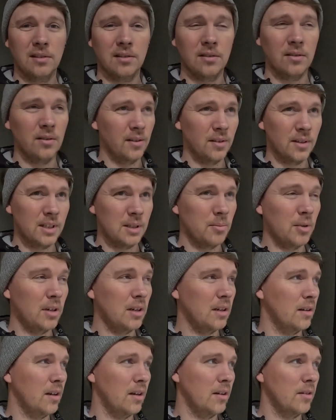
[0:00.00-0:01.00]
other
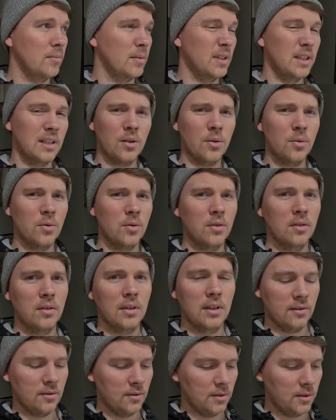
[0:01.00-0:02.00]
smart home, is it Google,
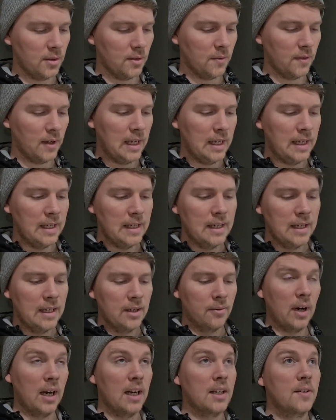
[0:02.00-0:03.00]
that sort of stuff.
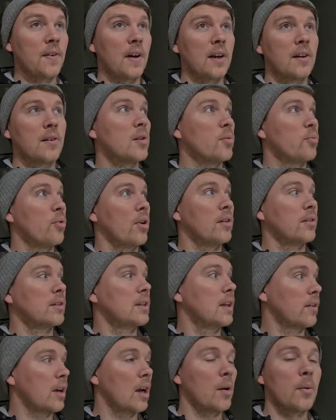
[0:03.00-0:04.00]
Right, let's find another product
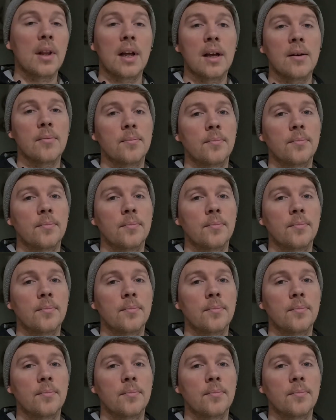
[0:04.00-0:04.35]
and have a go with that.